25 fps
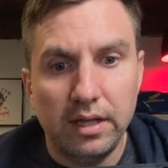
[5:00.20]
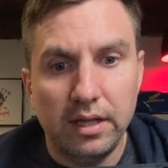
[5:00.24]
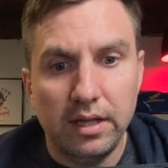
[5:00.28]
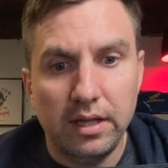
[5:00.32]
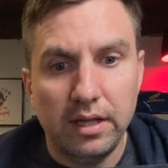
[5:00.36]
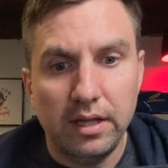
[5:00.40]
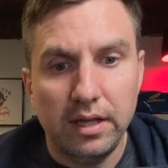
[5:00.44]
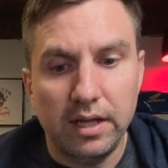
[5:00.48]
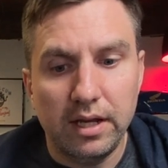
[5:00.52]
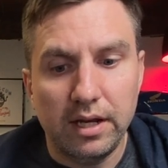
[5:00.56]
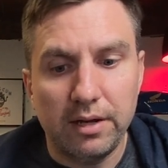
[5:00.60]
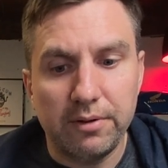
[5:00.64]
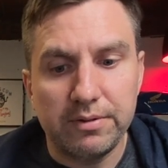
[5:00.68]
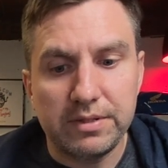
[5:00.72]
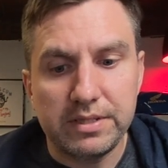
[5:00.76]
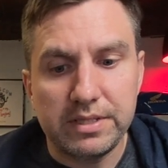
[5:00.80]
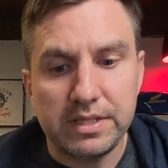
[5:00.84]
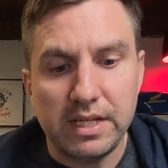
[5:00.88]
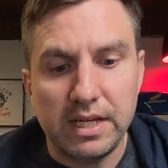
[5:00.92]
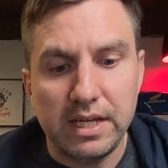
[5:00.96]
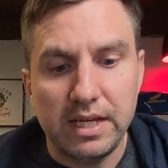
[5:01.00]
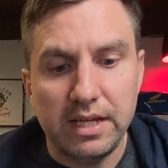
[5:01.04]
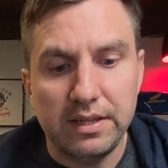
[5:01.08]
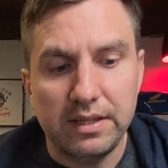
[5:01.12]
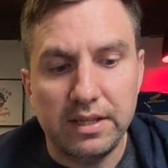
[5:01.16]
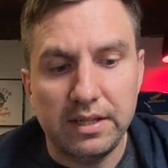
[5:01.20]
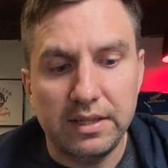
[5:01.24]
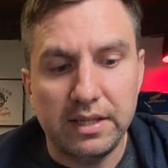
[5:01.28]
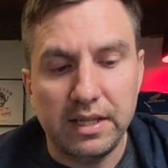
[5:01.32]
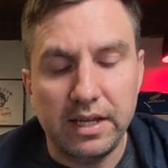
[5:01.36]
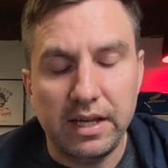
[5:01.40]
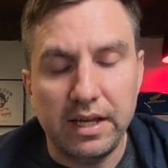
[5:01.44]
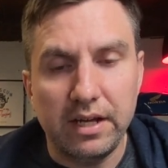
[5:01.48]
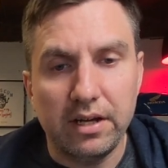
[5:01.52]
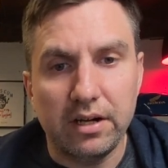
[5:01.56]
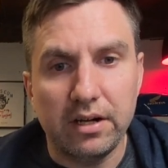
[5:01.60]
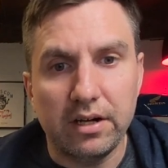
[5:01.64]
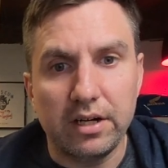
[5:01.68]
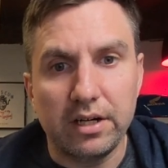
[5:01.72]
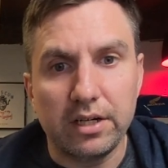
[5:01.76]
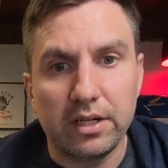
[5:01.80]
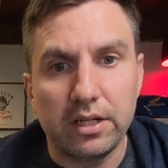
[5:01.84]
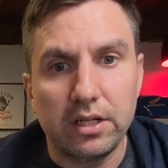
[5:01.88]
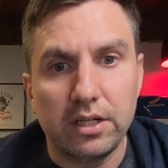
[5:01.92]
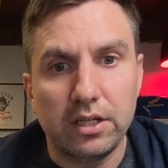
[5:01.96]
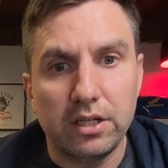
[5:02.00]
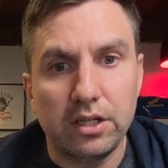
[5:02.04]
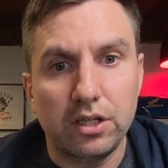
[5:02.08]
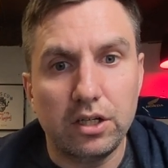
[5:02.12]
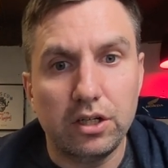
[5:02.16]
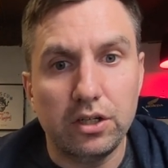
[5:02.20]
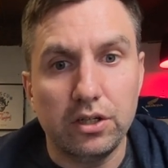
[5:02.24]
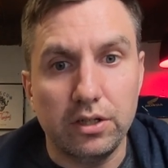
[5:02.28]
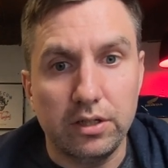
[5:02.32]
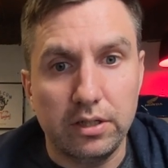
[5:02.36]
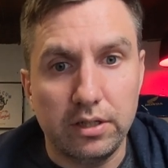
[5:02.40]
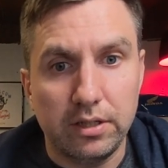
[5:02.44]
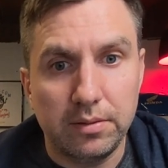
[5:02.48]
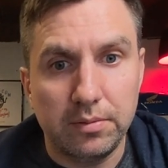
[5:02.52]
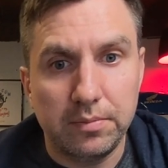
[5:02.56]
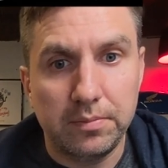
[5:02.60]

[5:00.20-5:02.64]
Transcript: and I will say that they are good,